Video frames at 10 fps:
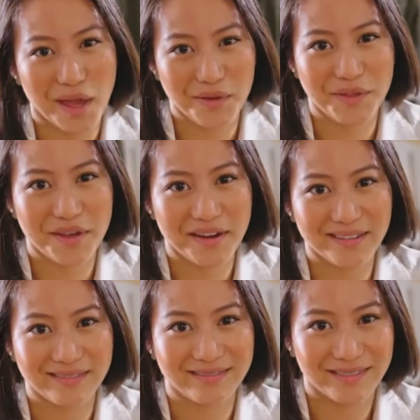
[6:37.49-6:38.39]
a healthier
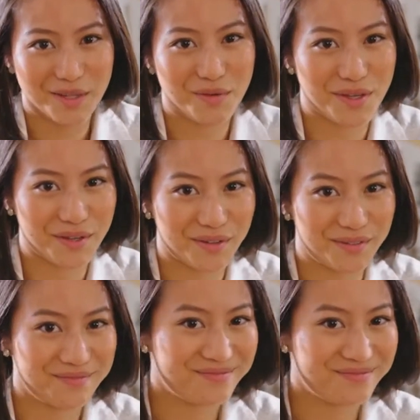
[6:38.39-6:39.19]
new you.